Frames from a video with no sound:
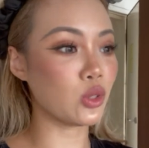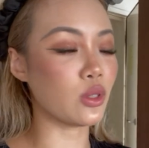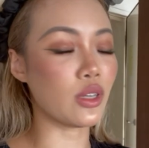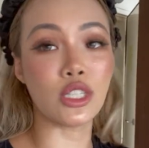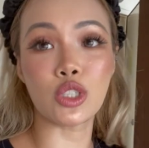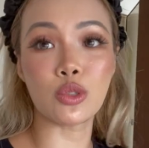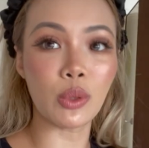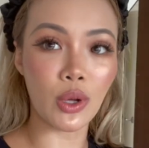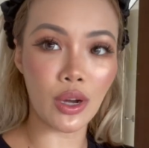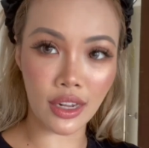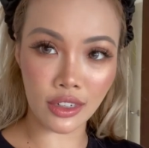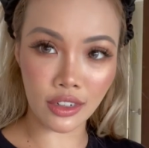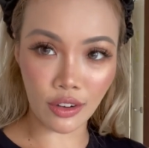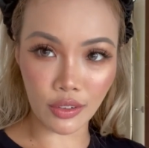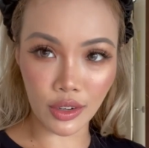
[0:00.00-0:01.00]
to explore
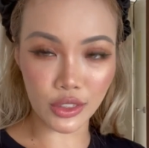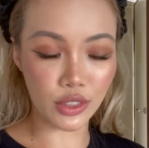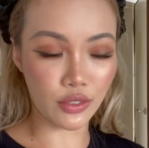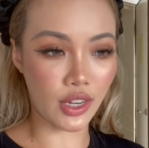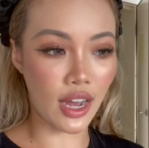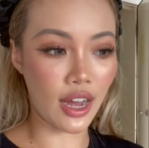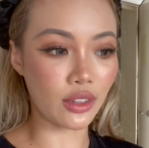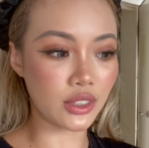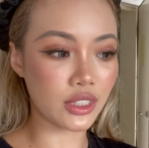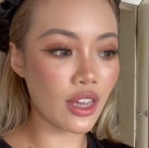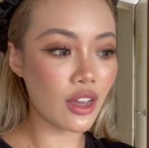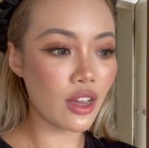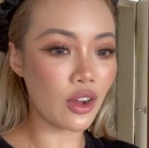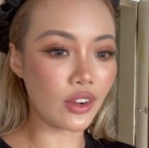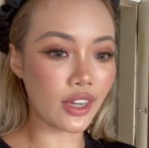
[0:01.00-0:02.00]
other areas of the house
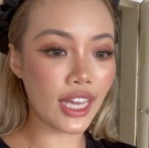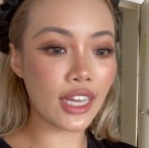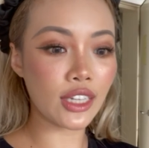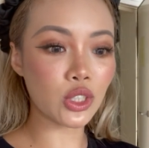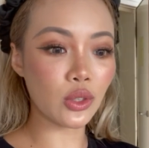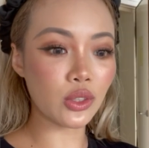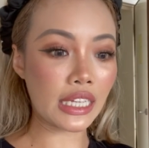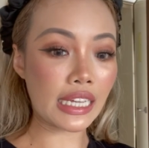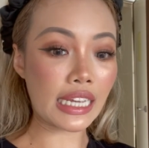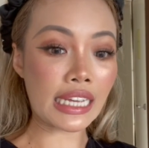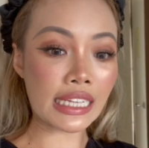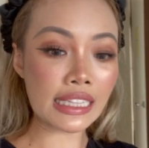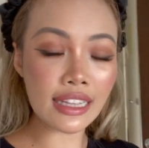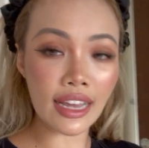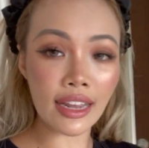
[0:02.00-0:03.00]
okay so the,
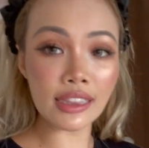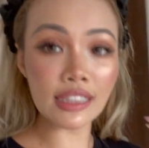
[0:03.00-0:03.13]
in their